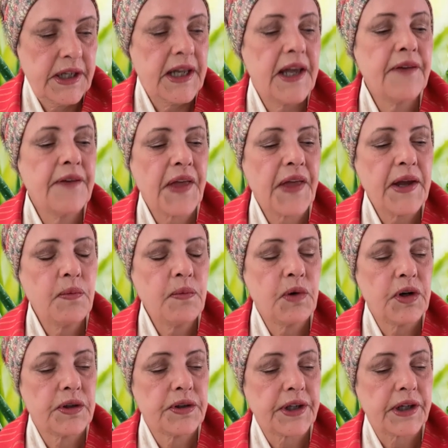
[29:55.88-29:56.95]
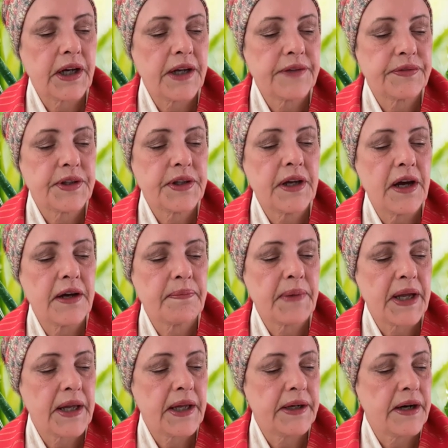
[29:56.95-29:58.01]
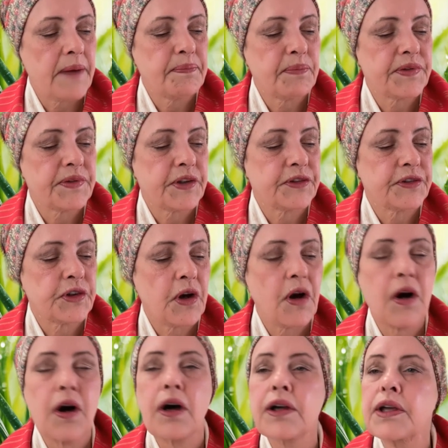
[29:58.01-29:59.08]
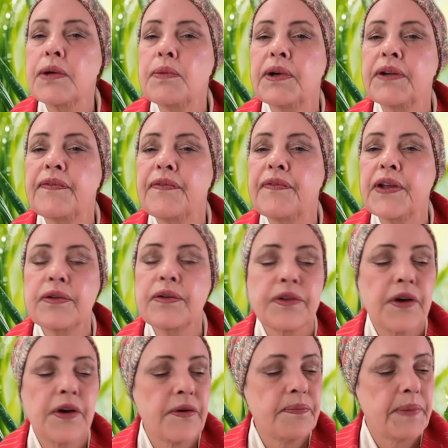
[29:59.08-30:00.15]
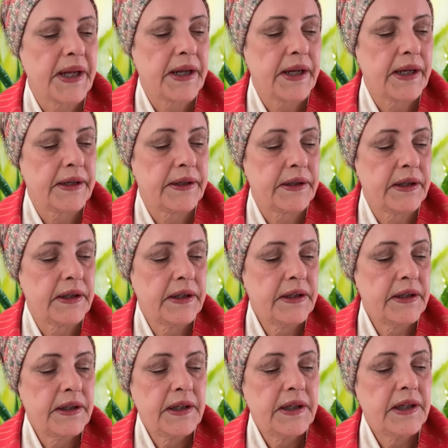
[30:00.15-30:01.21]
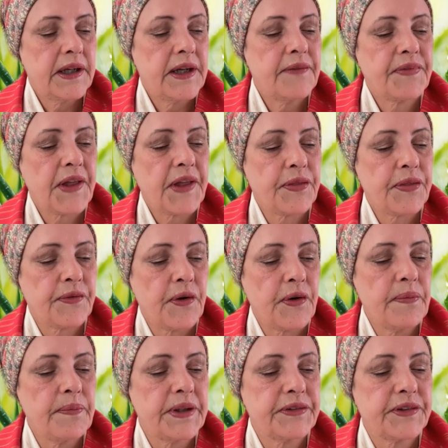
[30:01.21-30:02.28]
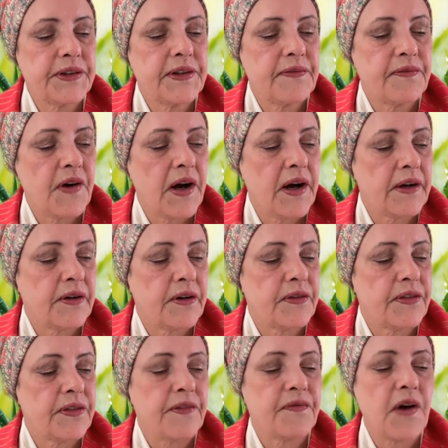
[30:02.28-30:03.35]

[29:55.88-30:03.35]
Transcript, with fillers: If they were to cut the young man up with a saw, he would feel no pain. If they threw him into the fire, the